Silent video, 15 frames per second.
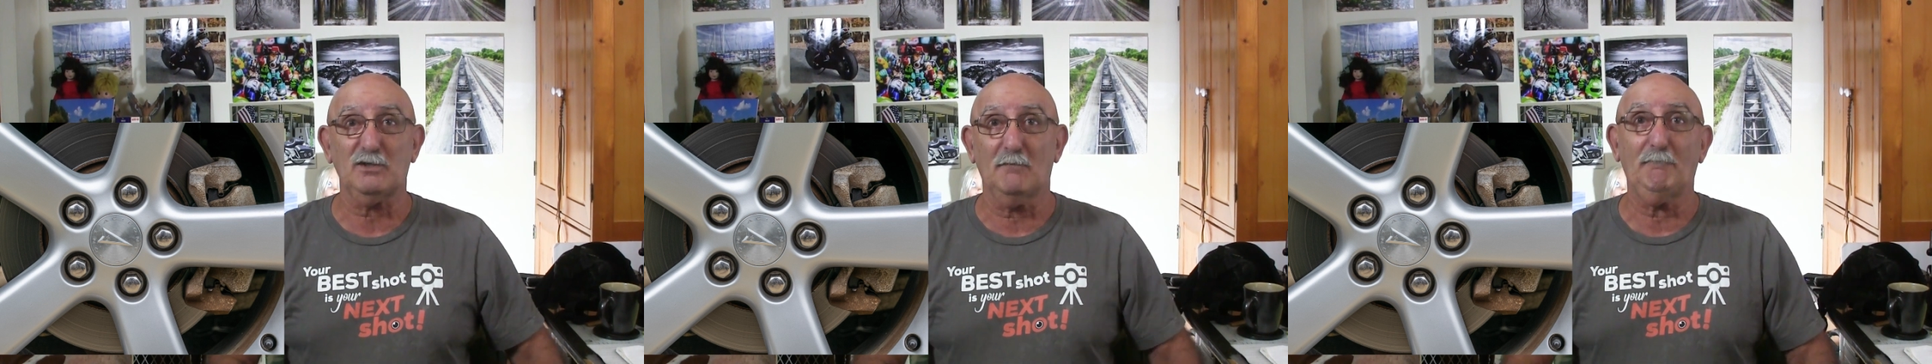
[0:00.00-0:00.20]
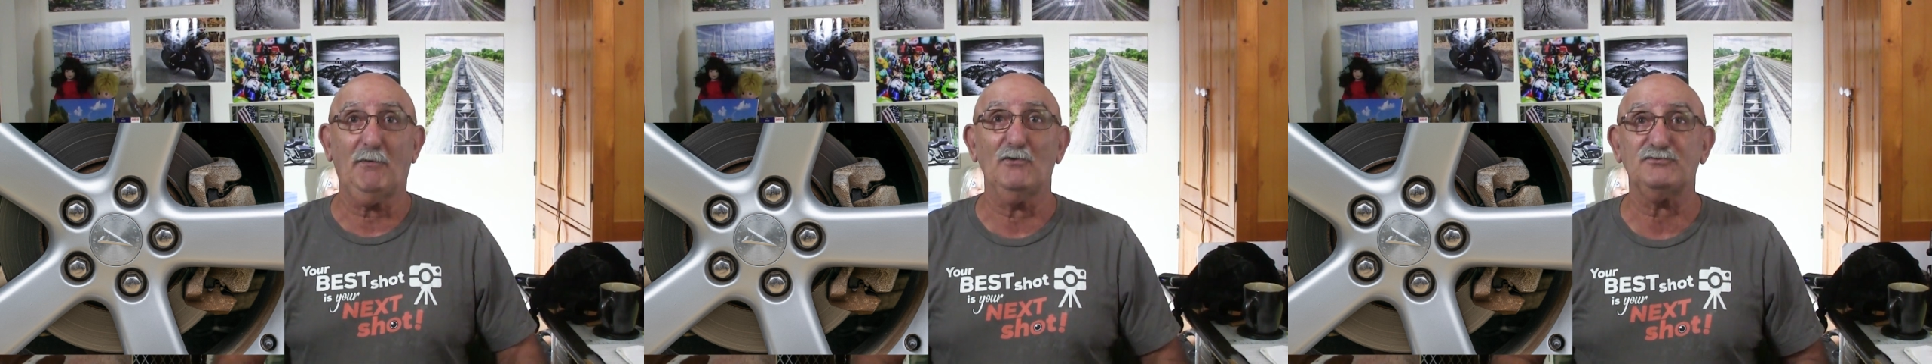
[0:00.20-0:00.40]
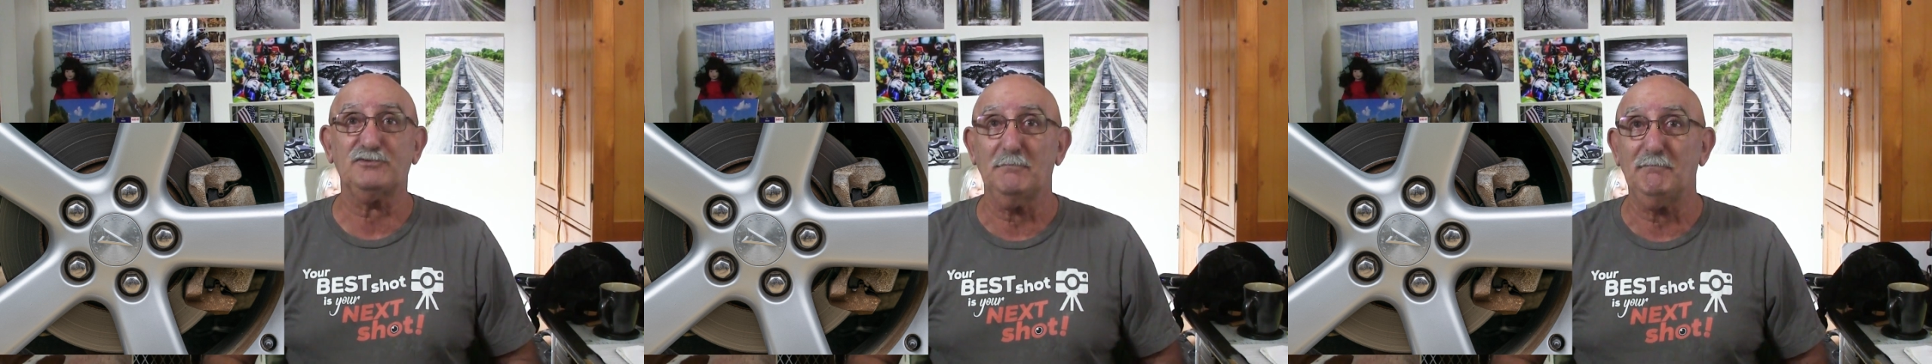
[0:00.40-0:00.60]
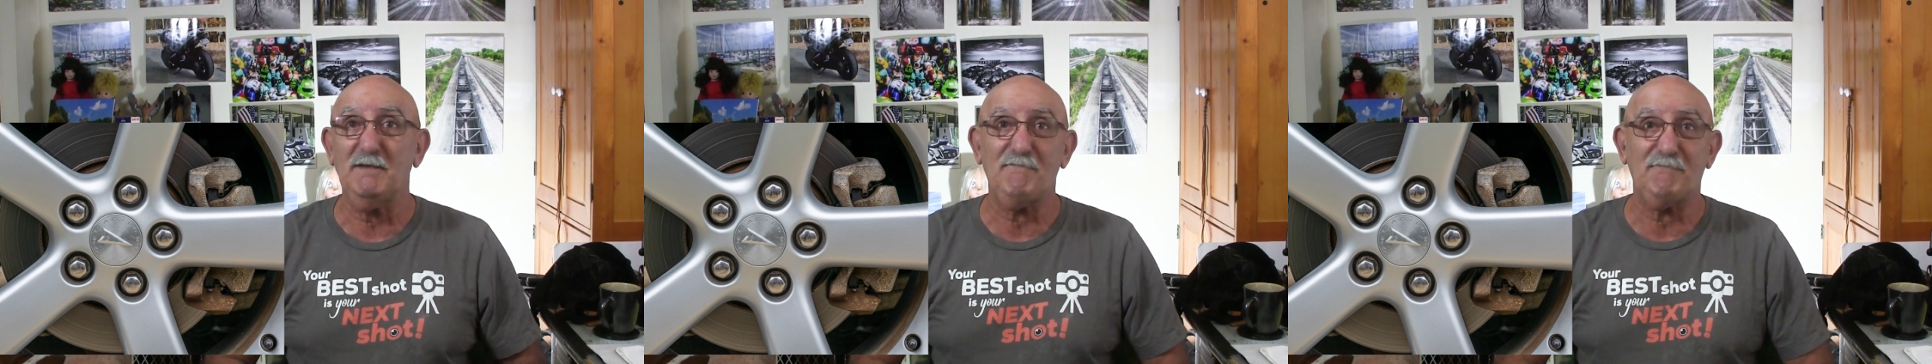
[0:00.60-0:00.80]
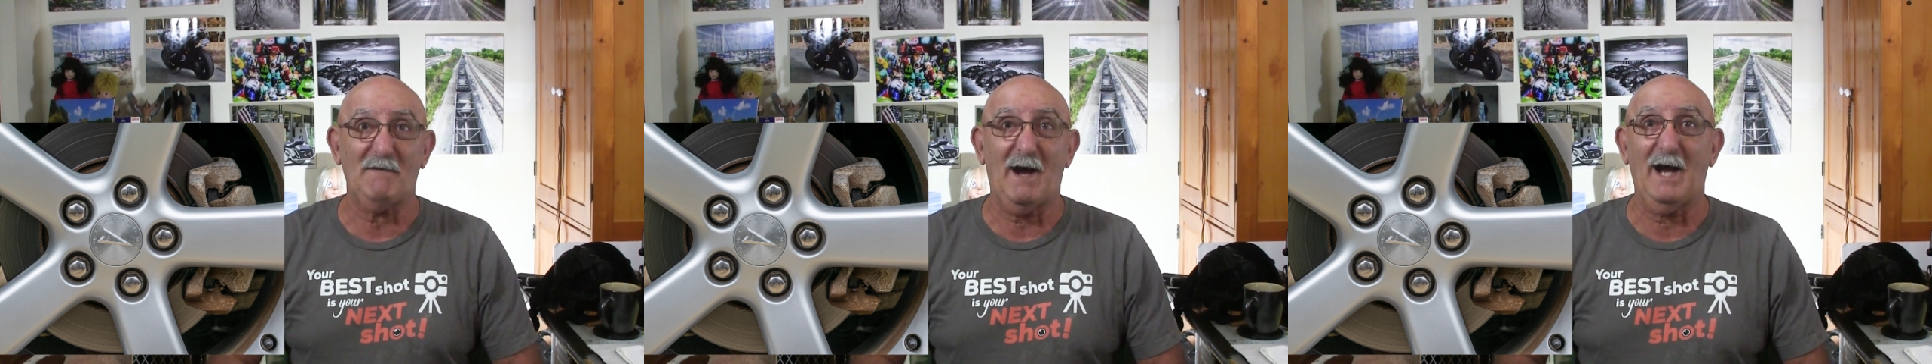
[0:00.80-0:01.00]
supposed to
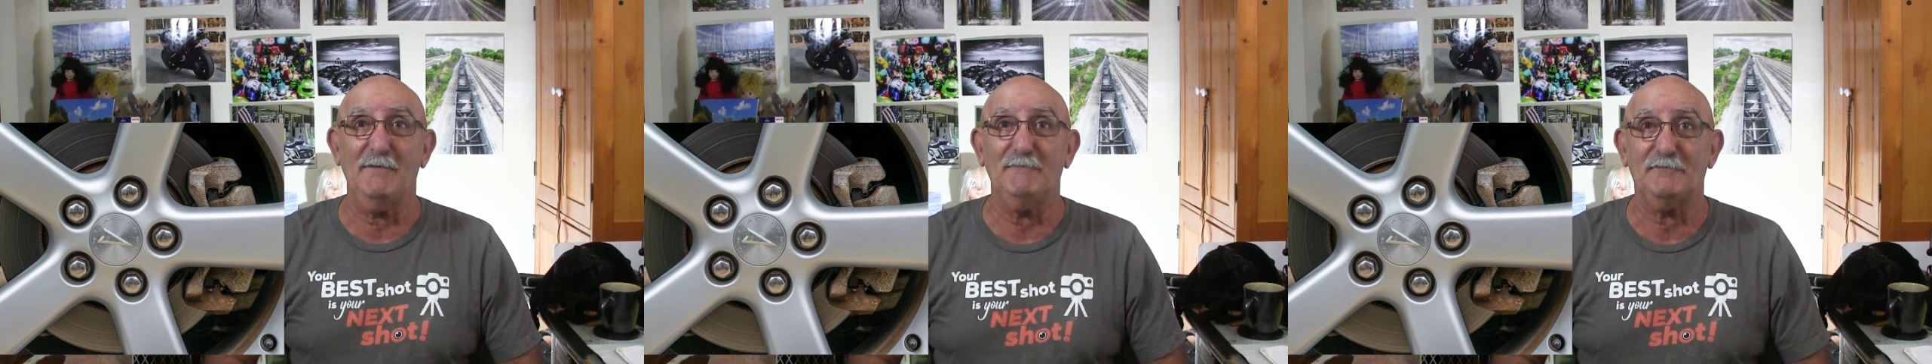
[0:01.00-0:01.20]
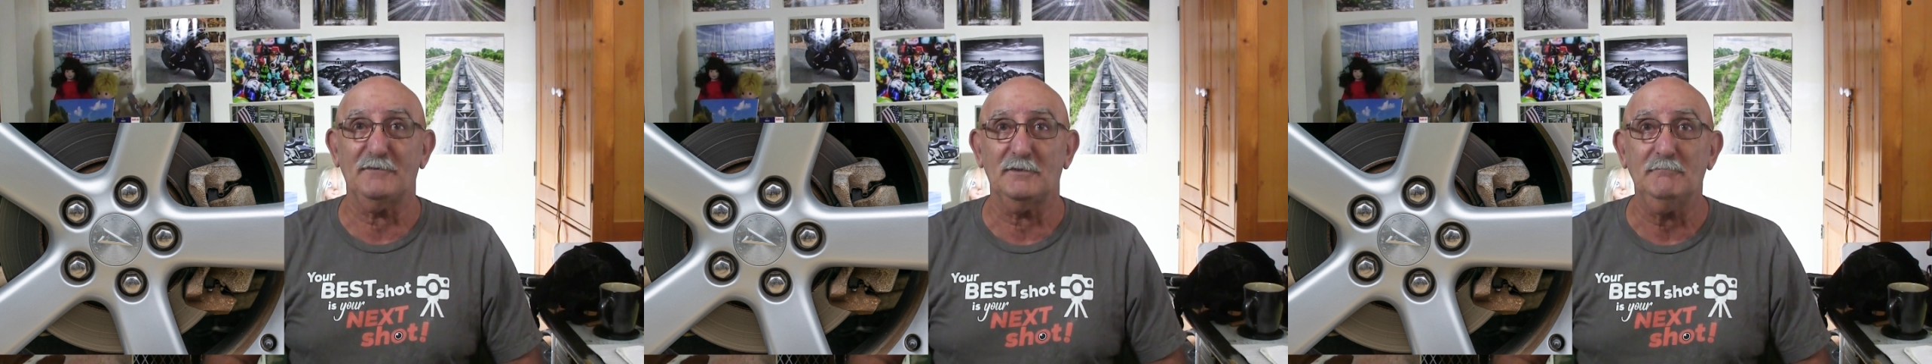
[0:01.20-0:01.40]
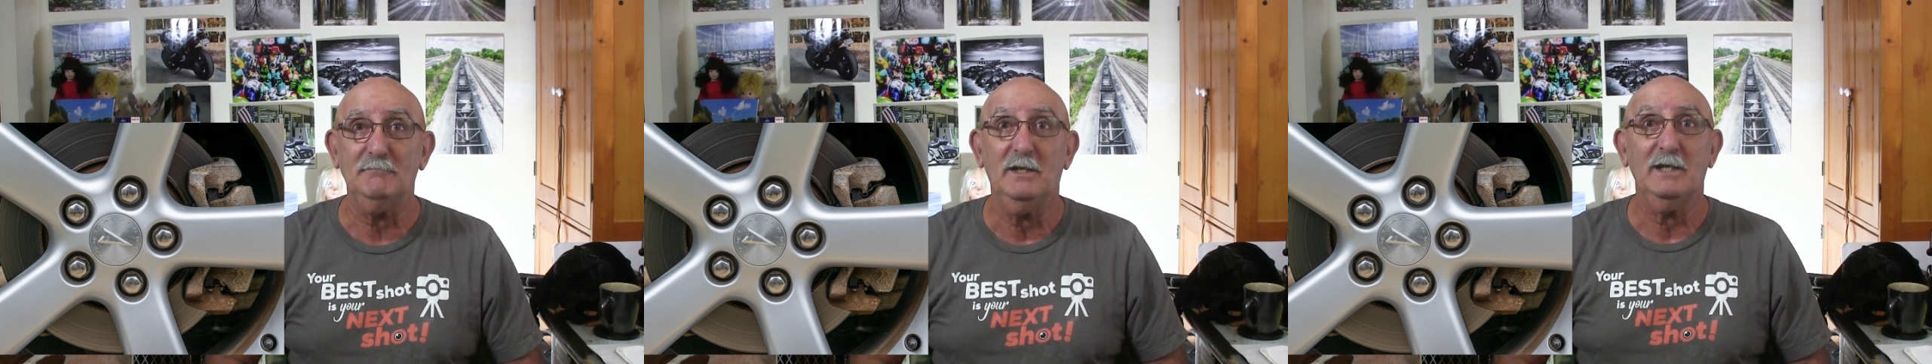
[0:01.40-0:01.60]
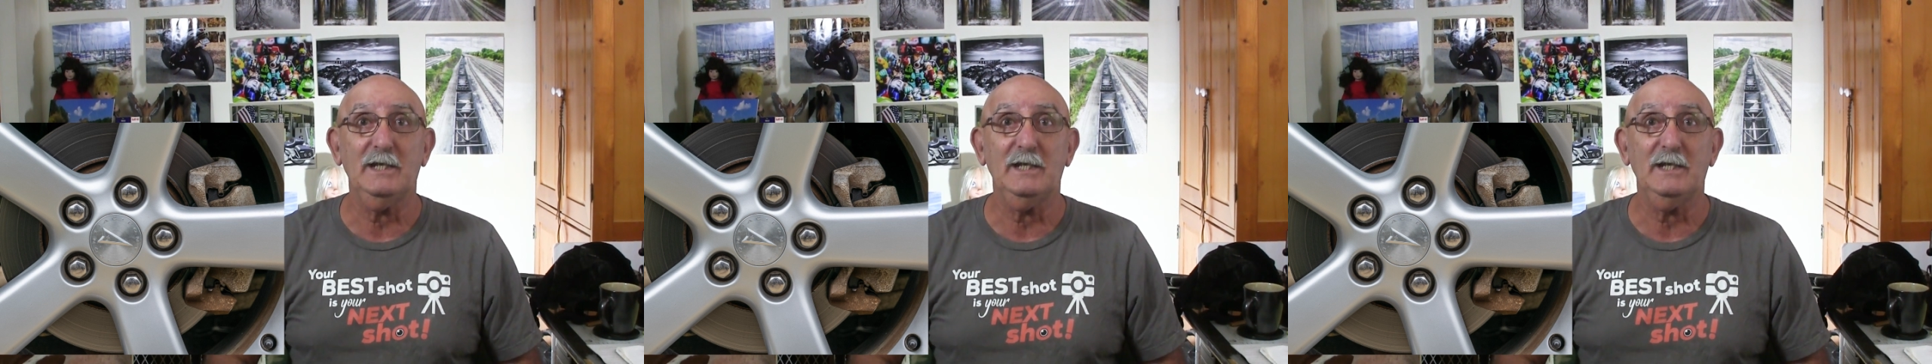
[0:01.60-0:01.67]
be 5 of them,